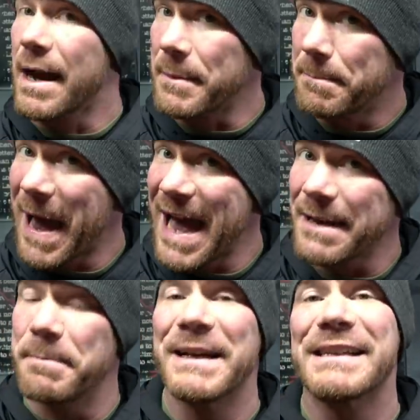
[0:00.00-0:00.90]
coming
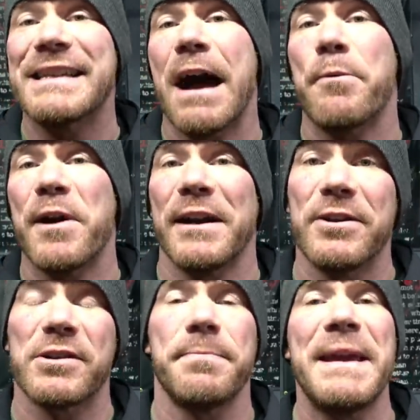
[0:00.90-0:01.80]
back, but it is not where it
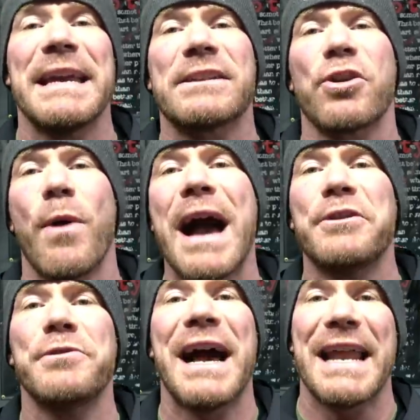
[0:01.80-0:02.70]
used to be, and so I
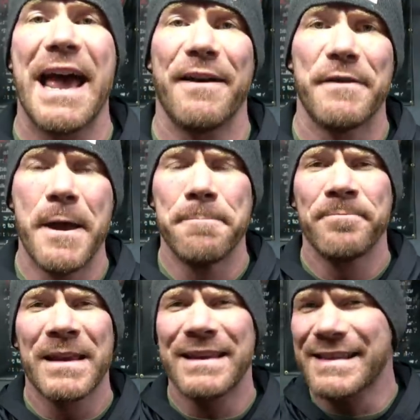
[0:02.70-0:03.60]
do not have
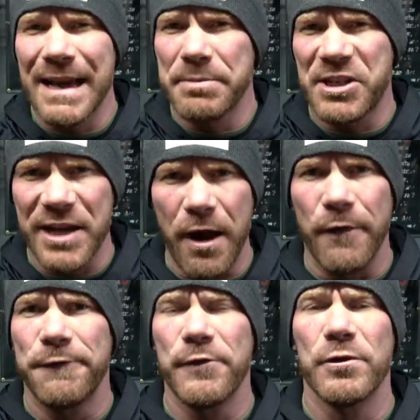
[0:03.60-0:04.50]
the same
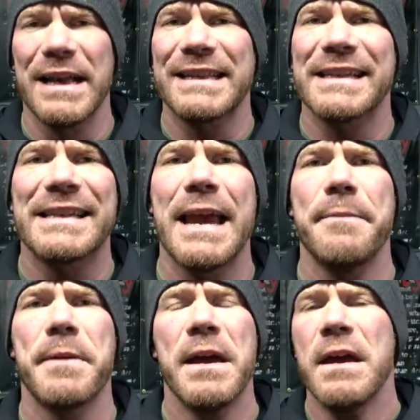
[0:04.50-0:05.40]
shelf, or like the
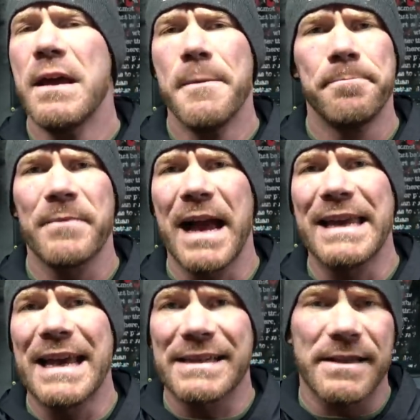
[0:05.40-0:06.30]
same,
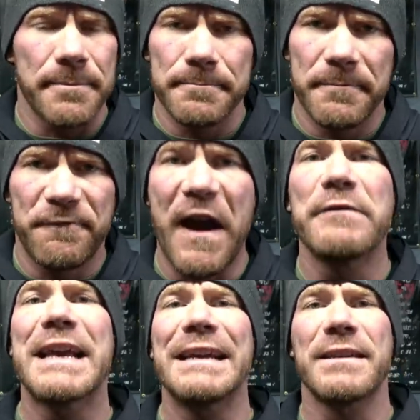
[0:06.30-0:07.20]
I guess,
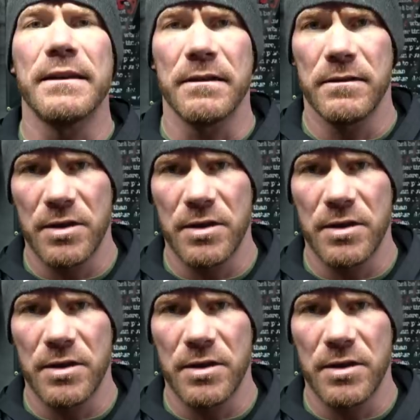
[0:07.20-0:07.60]
foundation